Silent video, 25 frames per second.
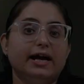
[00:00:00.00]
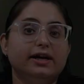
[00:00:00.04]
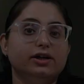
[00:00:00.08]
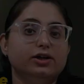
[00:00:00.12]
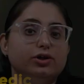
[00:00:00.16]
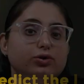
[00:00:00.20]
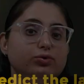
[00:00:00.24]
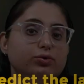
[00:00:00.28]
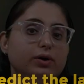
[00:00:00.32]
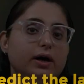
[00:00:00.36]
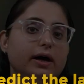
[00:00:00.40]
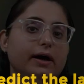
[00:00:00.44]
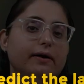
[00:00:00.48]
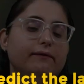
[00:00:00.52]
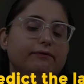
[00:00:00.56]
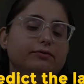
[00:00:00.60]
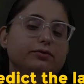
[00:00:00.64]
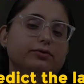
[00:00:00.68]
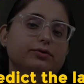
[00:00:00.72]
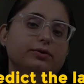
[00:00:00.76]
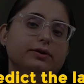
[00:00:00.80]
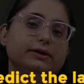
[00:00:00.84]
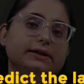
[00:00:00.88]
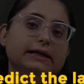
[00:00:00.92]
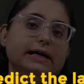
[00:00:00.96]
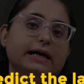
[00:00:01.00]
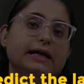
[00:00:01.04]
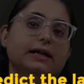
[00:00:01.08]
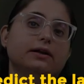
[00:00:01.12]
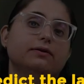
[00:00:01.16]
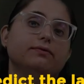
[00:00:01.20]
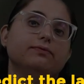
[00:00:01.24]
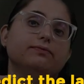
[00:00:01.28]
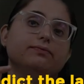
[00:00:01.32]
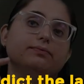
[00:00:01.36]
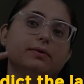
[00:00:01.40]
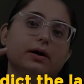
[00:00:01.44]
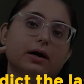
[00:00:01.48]
And you have to
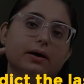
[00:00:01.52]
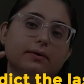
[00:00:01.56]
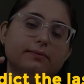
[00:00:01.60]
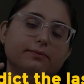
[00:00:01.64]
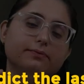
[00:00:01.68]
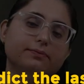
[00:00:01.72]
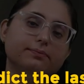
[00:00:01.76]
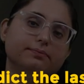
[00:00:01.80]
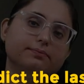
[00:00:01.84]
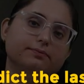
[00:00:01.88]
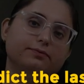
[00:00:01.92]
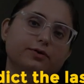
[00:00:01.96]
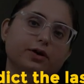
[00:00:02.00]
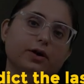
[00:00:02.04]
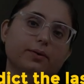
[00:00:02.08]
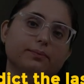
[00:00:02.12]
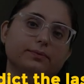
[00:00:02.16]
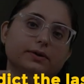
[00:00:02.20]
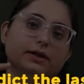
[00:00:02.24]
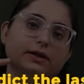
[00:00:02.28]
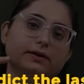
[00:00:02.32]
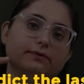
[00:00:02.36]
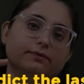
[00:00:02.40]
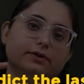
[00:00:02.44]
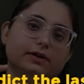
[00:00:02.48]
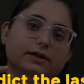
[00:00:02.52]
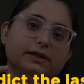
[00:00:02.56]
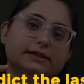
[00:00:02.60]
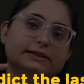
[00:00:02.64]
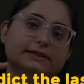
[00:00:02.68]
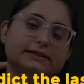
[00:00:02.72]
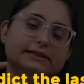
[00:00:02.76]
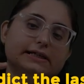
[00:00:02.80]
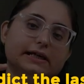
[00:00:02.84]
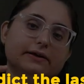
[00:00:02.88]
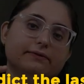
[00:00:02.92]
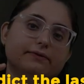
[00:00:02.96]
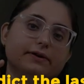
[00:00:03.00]
tell from the
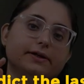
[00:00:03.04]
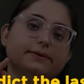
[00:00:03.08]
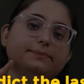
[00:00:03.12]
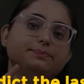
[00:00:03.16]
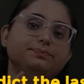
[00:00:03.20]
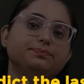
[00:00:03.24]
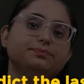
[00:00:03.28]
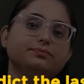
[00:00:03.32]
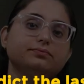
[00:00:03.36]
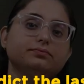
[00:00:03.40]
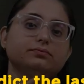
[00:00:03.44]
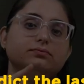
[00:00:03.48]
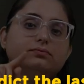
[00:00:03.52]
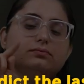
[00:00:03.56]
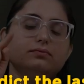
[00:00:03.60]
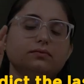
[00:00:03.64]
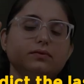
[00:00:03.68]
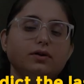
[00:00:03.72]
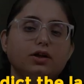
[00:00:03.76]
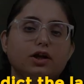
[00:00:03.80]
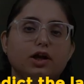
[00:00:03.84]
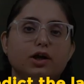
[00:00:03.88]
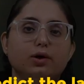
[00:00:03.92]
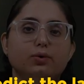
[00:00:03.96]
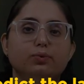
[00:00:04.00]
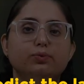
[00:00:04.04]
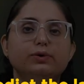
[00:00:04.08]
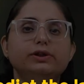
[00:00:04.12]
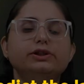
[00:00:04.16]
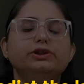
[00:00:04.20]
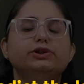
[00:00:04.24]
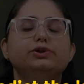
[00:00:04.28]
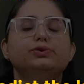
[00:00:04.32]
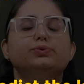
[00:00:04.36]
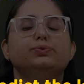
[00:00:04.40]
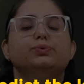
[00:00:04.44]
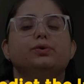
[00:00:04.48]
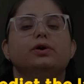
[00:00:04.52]
words given
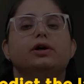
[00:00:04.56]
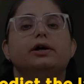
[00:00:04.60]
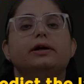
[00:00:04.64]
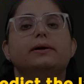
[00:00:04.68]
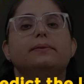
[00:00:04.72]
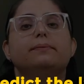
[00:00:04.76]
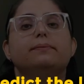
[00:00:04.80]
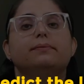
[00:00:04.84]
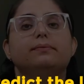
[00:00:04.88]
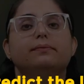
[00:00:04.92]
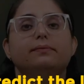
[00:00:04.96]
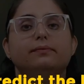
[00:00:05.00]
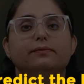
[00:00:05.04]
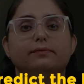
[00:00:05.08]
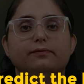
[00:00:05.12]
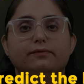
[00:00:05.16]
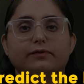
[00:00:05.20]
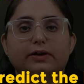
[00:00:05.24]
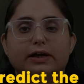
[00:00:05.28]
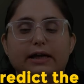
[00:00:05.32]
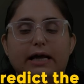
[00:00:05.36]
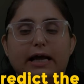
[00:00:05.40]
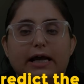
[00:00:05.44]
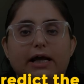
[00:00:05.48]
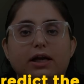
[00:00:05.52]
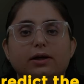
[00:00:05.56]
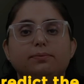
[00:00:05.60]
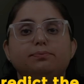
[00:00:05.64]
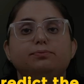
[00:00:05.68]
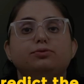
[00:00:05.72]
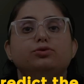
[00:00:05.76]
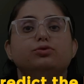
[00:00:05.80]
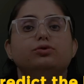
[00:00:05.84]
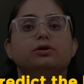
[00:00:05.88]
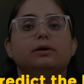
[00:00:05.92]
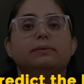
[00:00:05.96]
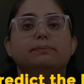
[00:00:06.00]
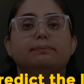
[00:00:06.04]
which word will help
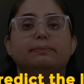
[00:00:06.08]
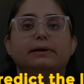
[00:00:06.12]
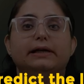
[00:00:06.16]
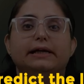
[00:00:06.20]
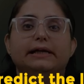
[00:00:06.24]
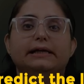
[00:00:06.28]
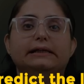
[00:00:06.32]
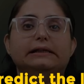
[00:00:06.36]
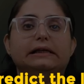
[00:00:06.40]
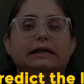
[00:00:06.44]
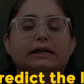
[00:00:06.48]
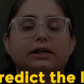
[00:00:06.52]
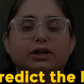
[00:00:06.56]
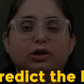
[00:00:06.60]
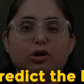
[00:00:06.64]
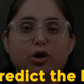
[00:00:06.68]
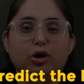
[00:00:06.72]
to complete the